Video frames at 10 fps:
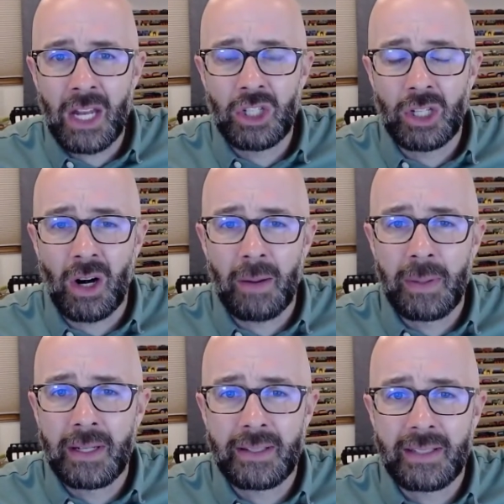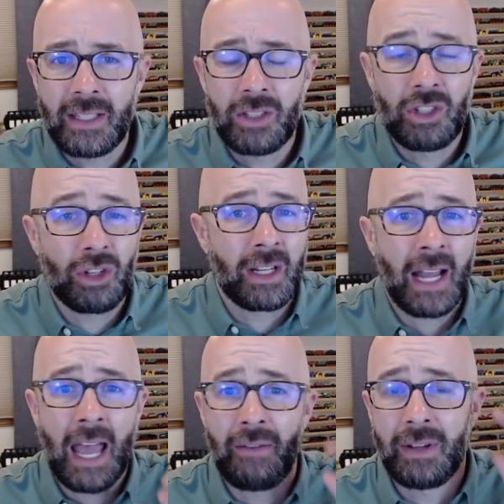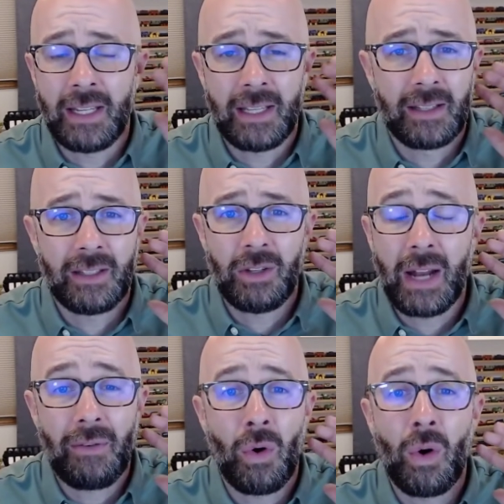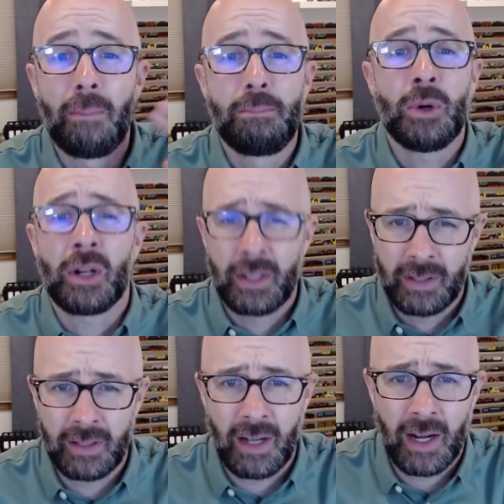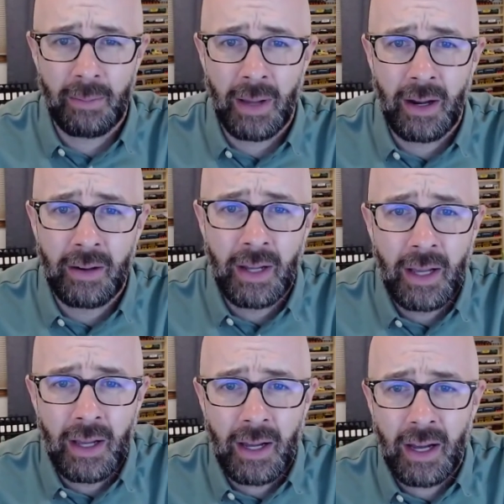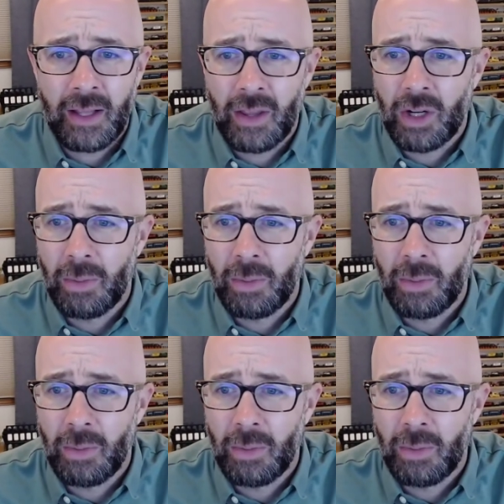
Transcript: in our appendices. You're going to have it in. You can have whole books that talk about the thermal